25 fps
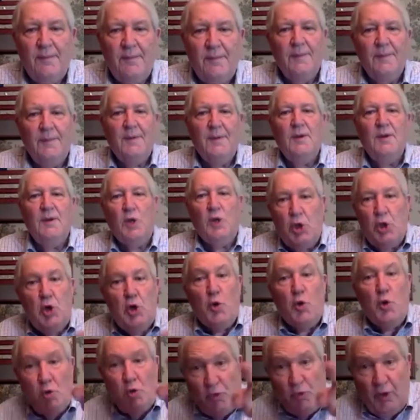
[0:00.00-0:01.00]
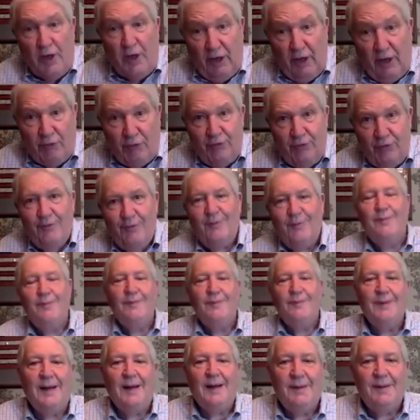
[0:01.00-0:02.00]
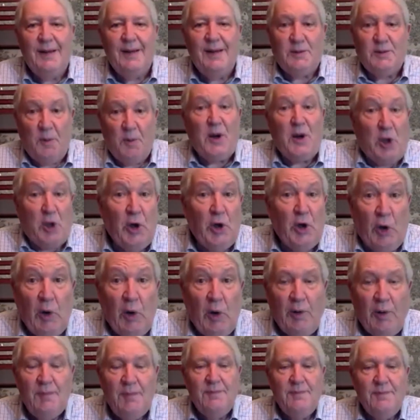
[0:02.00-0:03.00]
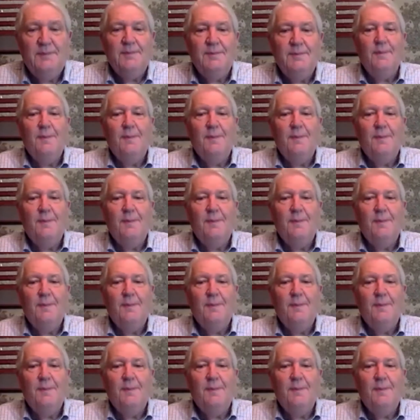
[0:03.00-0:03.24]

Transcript: You, Chris, that's pretty cool. I